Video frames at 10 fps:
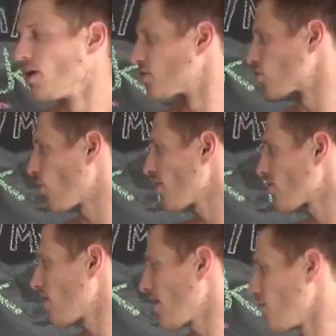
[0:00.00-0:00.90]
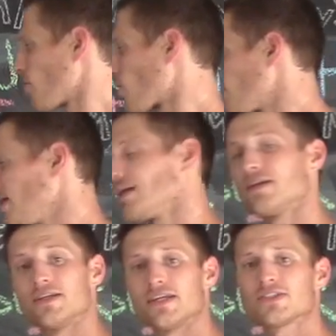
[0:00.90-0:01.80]
So whether or not you've
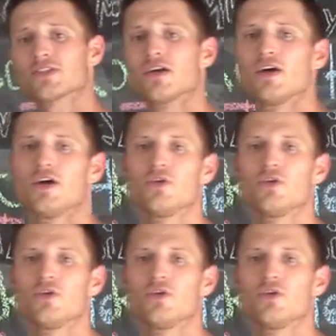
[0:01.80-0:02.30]
herniated a disc,